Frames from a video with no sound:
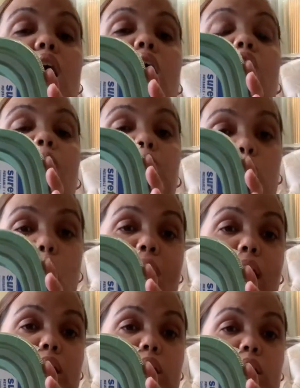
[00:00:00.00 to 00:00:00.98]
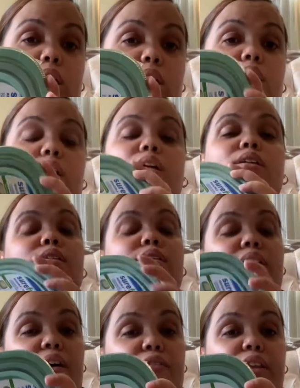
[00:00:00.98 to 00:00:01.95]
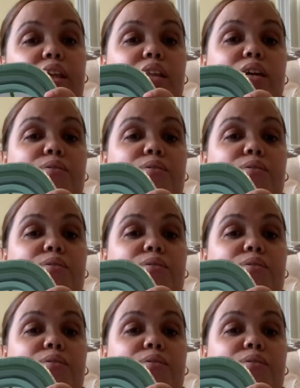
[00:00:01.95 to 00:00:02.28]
um, quality. Definitely